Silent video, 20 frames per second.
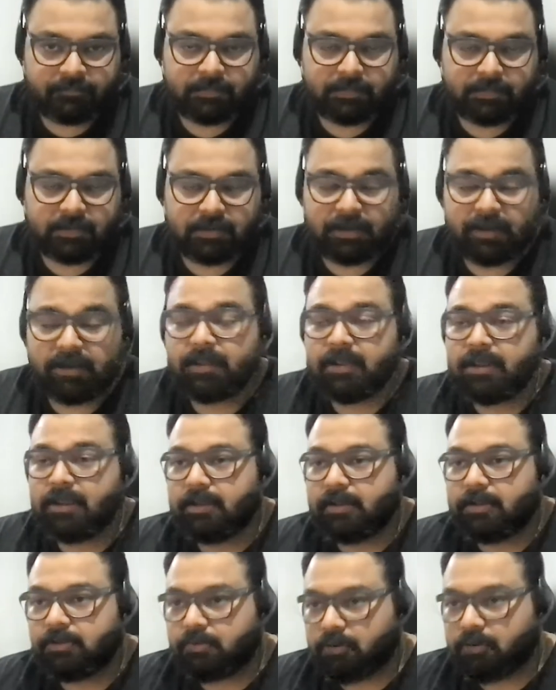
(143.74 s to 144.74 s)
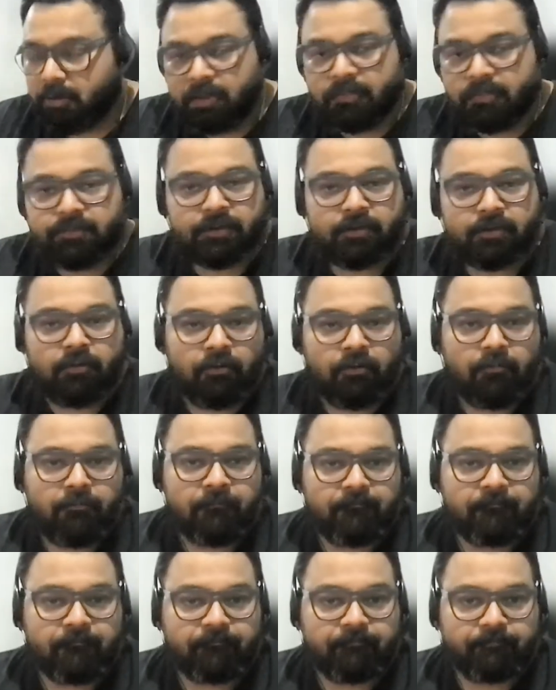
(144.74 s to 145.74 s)
Right, you're on the go,
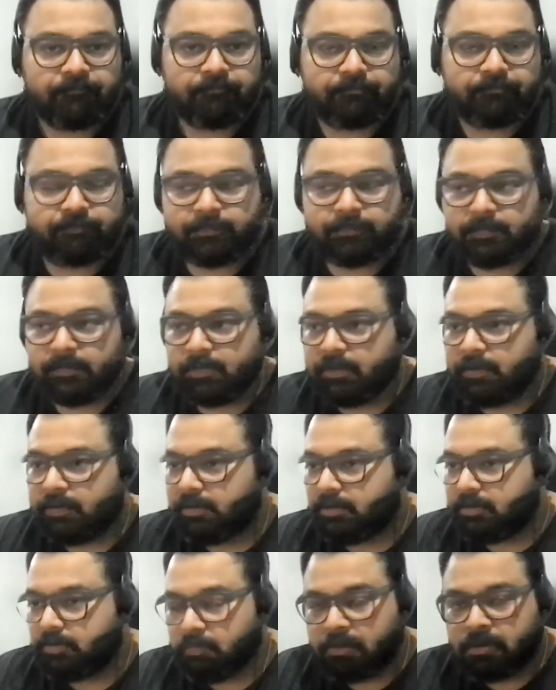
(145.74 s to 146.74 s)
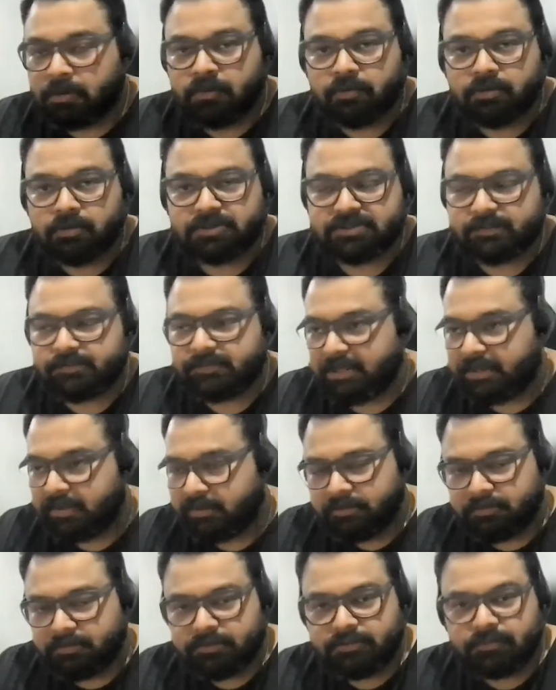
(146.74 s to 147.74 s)
you want to note something,
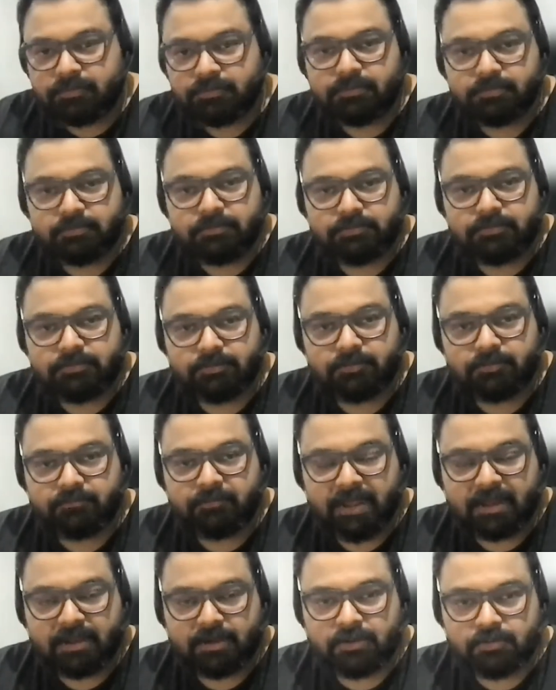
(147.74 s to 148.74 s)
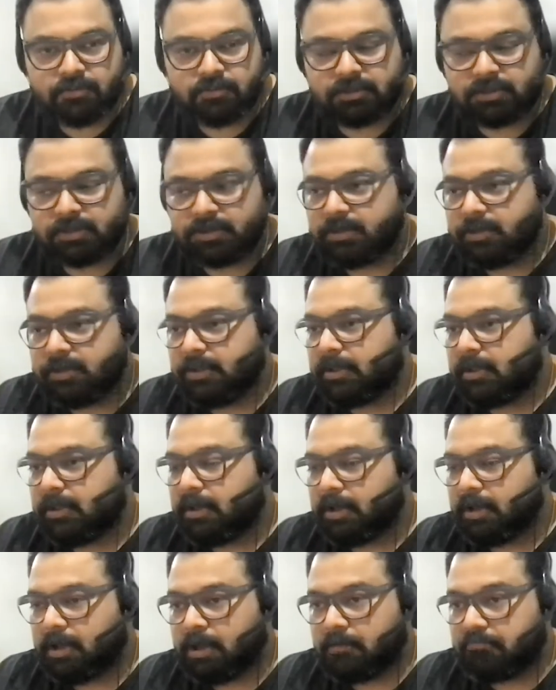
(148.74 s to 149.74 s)
you make a note,
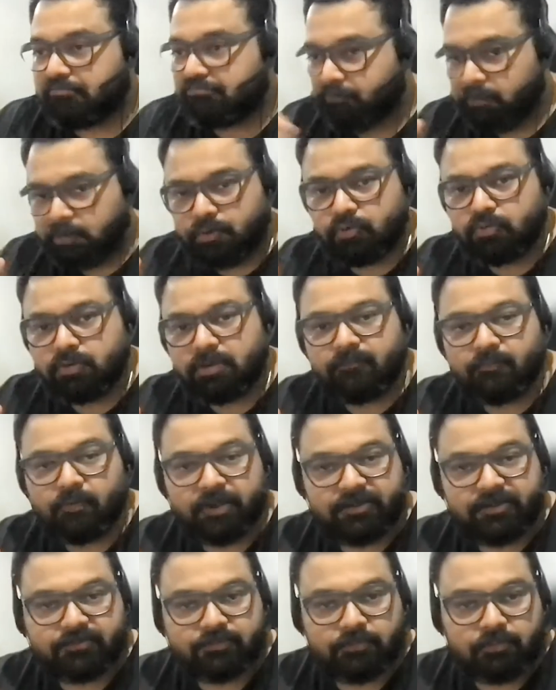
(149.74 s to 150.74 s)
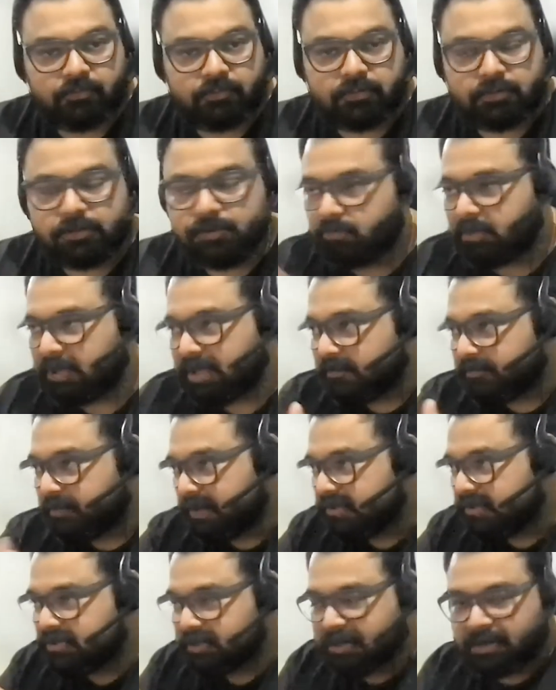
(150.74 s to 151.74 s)
you do a voice note, you take a
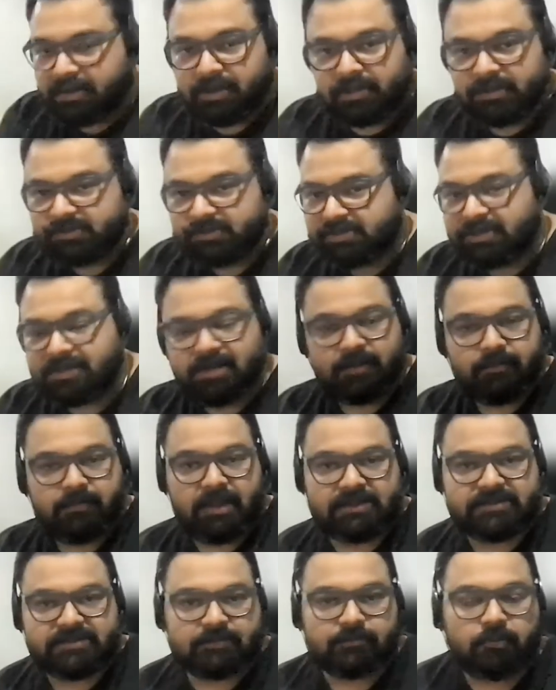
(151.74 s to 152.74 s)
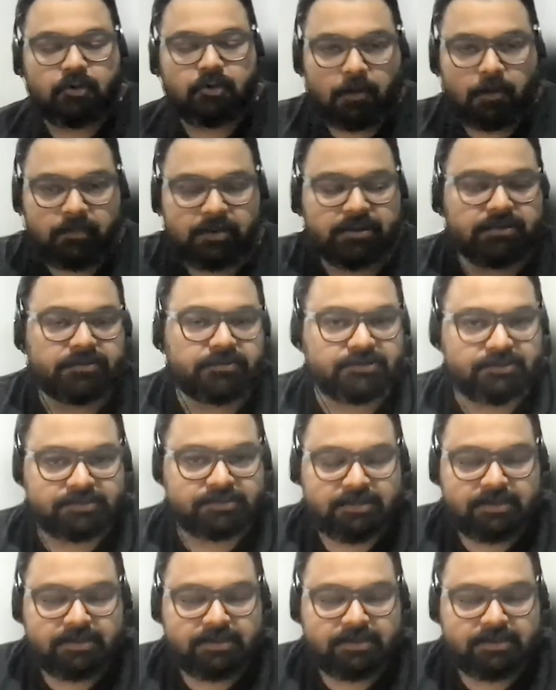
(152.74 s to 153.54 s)
picture and instantly make some comments,